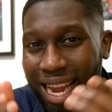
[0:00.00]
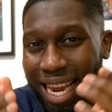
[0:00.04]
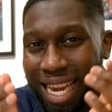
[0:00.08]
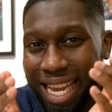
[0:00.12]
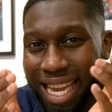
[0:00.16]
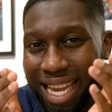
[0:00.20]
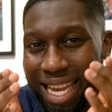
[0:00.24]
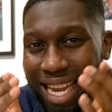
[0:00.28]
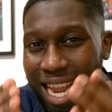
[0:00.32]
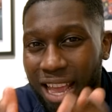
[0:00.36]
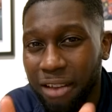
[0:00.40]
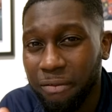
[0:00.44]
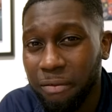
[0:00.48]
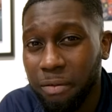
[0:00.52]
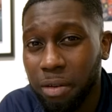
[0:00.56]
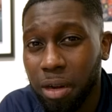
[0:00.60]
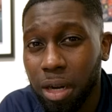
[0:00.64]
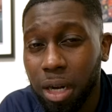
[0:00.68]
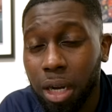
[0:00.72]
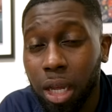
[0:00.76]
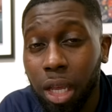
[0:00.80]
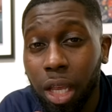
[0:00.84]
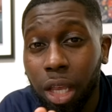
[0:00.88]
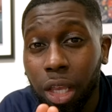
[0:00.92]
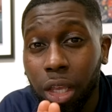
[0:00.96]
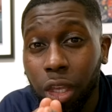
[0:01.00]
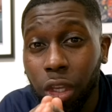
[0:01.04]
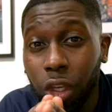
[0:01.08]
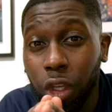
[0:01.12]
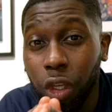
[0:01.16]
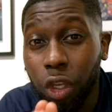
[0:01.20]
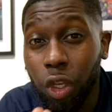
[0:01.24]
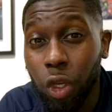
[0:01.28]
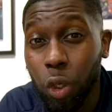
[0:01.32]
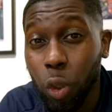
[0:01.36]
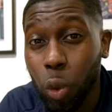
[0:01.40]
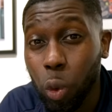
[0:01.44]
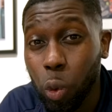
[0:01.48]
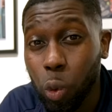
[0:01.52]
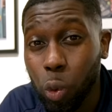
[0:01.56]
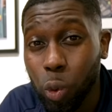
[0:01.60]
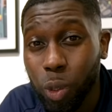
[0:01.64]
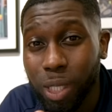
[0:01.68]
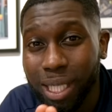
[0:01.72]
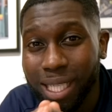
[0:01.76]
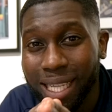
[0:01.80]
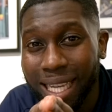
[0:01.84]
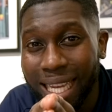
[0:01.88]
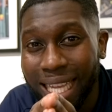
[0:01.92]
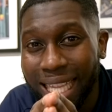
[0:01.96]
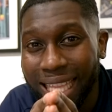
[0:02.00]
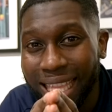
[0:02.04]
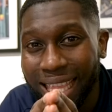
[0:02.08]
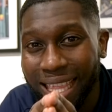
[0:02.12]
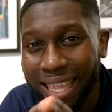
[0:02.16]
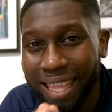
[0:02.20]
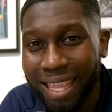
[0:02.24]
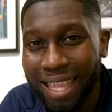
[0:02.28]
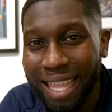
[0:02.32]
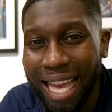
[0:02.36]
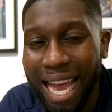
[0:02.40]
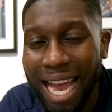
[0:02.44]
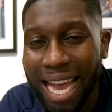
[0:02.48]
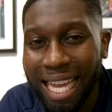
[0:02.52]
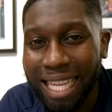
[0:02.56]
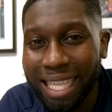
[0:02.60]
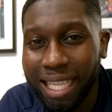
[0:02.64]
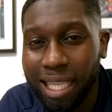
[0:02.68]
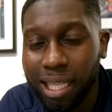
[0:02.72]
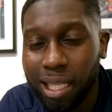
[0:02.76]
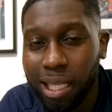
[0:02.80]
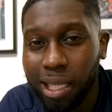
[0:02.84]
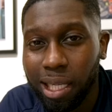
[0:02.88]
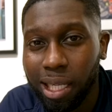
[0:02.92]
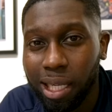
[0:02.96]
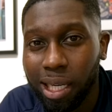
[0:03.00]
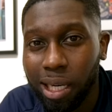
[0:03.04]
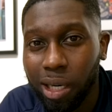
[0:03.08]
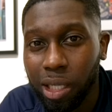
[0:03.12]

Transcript: I never used that.